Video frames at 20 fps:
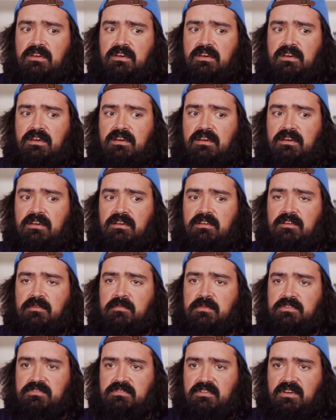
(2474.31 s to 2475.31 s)
uh,
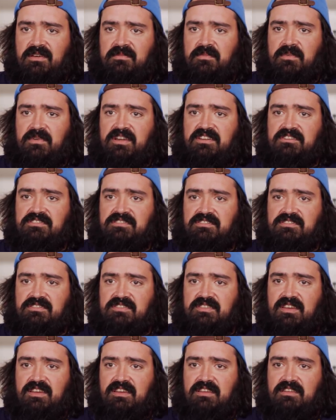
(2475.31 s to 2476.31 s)
commercial operations
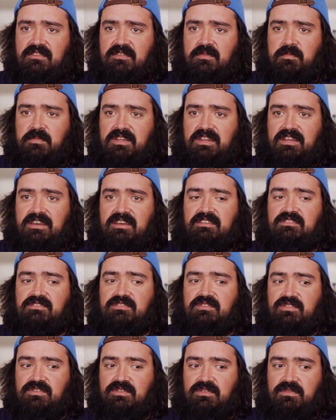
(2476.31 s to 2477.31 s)
again, it'd be
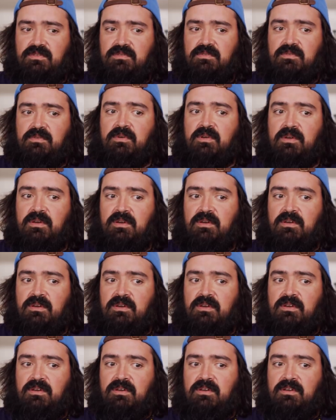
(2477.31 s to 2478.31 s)
nice to
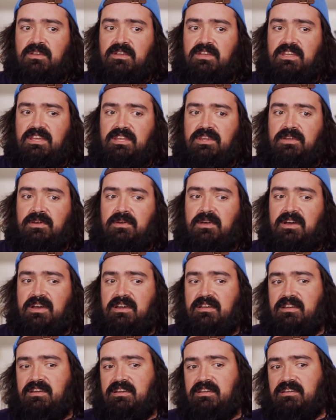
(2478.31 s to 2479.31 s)
you know,
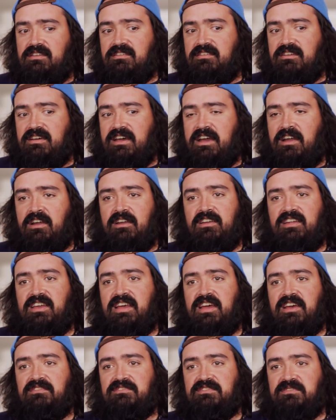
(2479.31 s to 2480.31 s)
I, I already
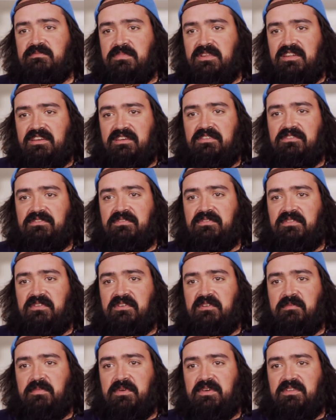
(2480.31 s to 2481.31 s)
have some plans
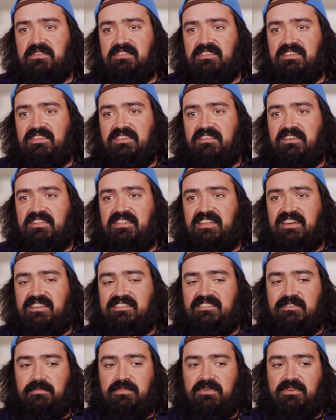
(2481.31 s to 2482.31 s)
for it, but you know, I'd
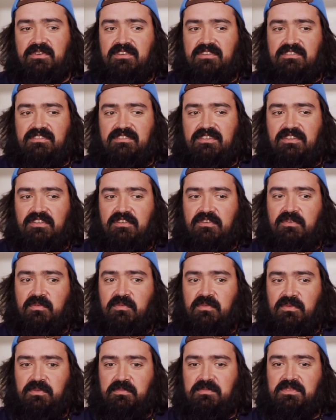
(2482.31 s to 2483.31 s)
like to put you know a
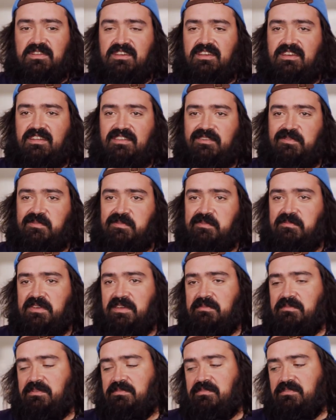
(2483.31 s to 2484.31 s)
room together, where
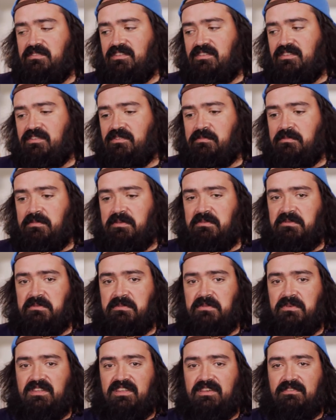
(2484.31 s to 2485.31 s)
maybe you know maybe we
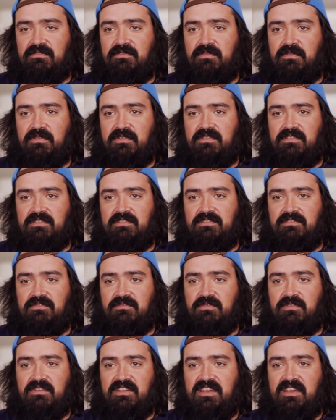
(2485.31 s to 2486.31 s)
put like four to
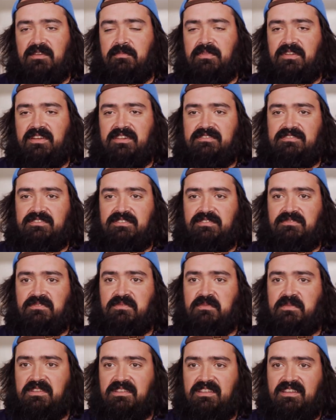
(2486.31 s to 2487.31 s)
four to eight plants over
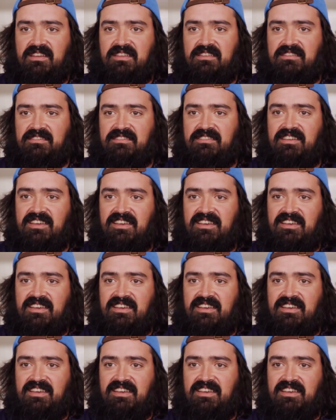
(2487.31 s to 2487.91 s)
one light and